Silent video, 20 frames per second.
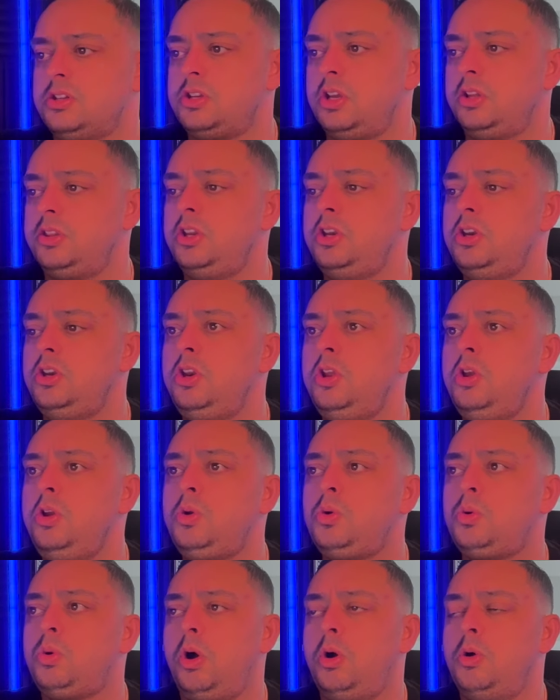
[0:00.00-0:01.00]
So the
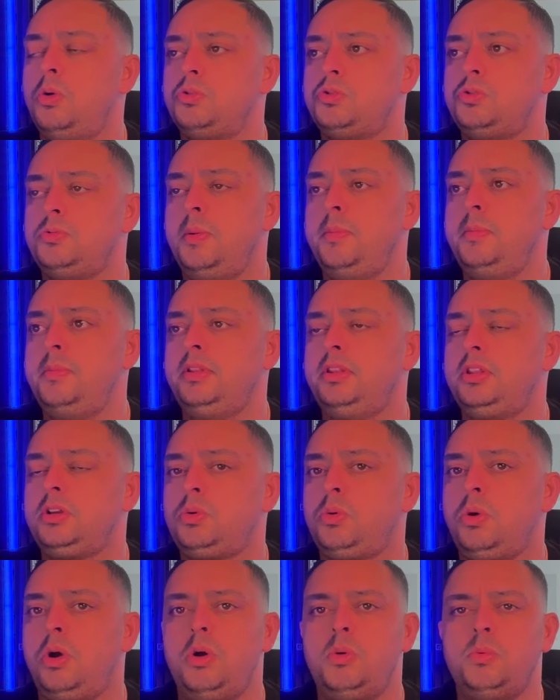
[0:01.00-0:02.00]
new quote, remember the
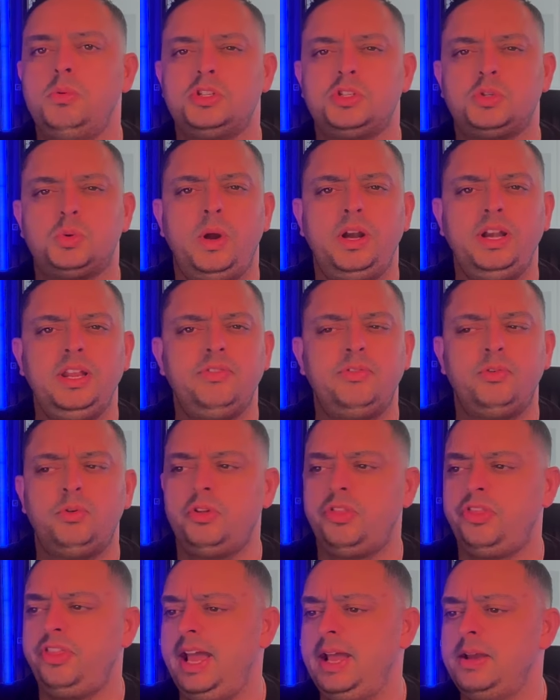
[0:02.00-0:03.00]
quote was
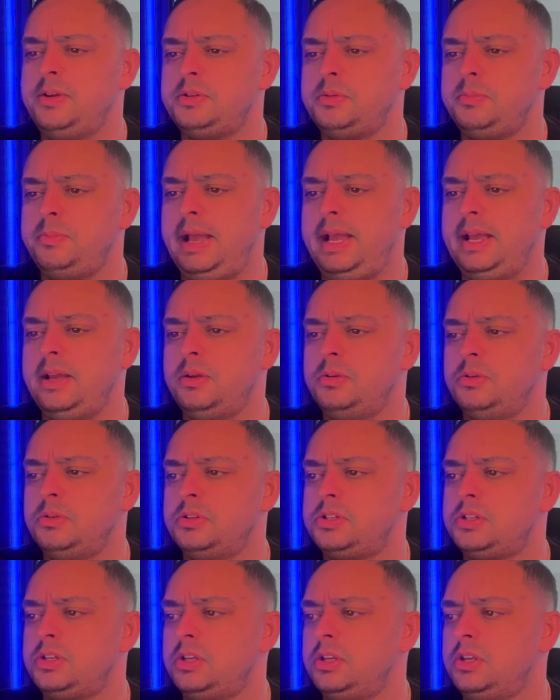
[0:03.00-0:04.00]

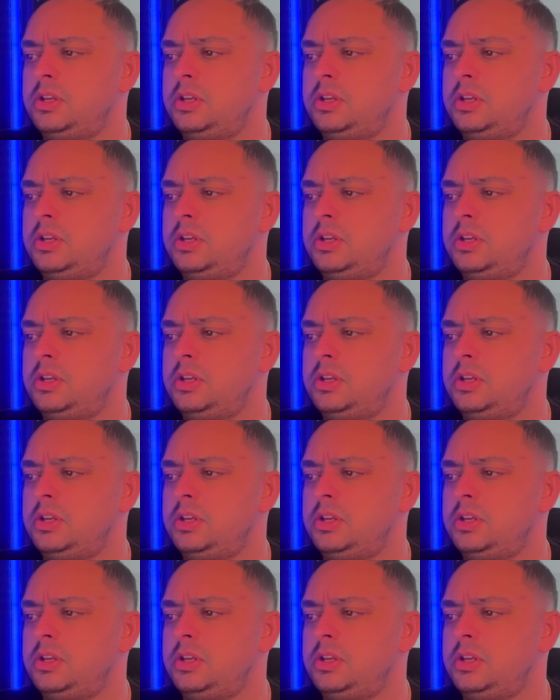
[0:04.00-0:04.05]
£24,000?